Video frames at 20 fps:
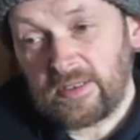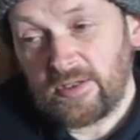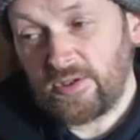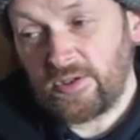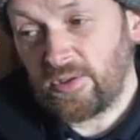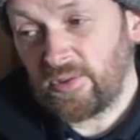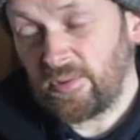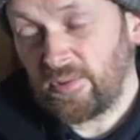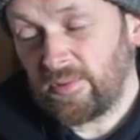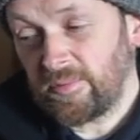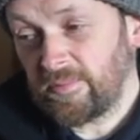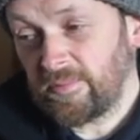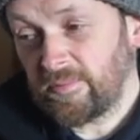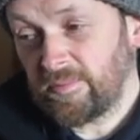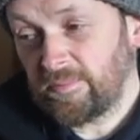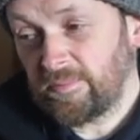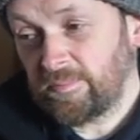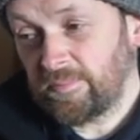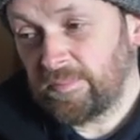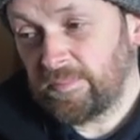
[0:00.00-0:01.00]
So
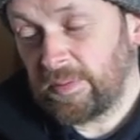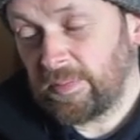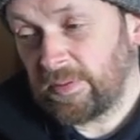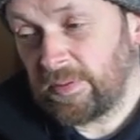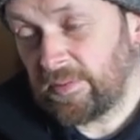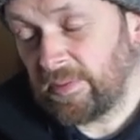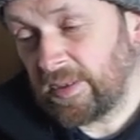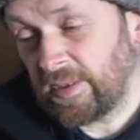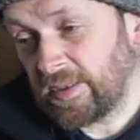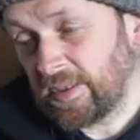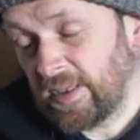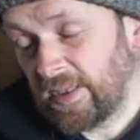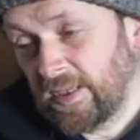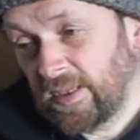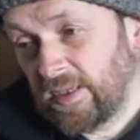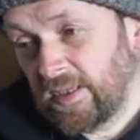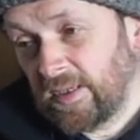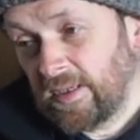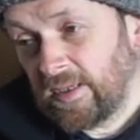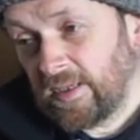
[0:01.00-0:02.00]
people were
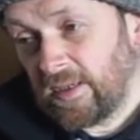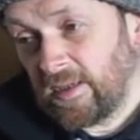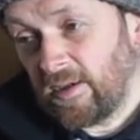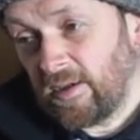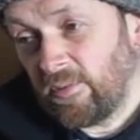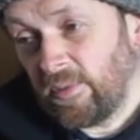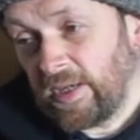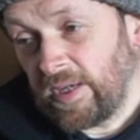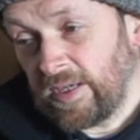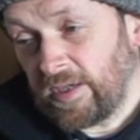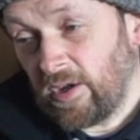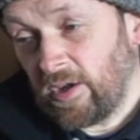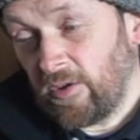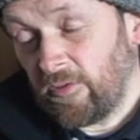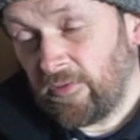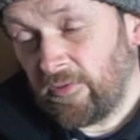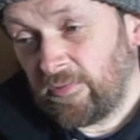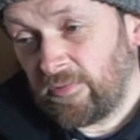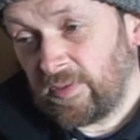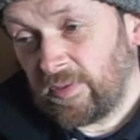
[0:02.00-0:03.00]
aware
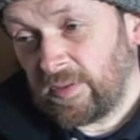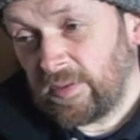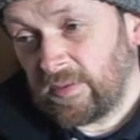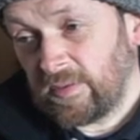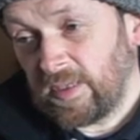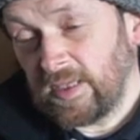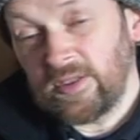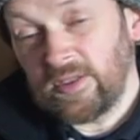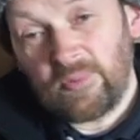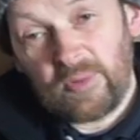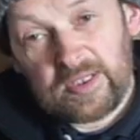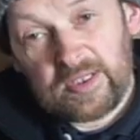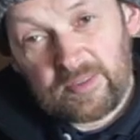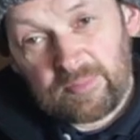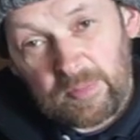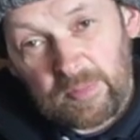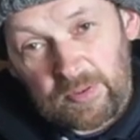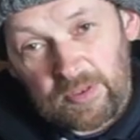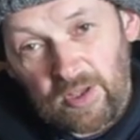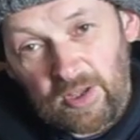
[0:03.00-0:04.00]
of, in the way that
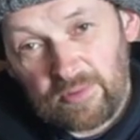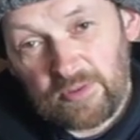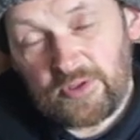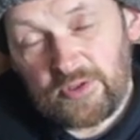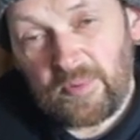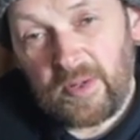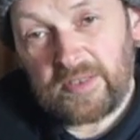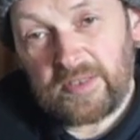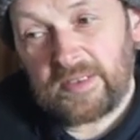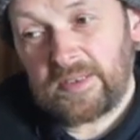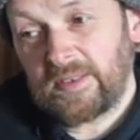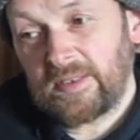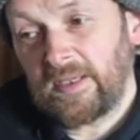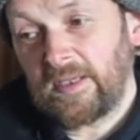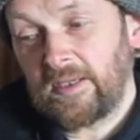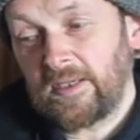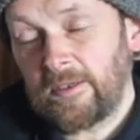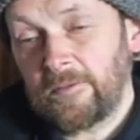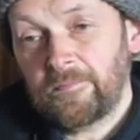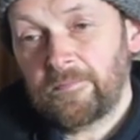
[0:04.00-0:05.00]
people always want
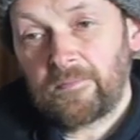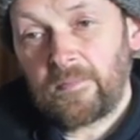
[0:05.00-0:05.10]
to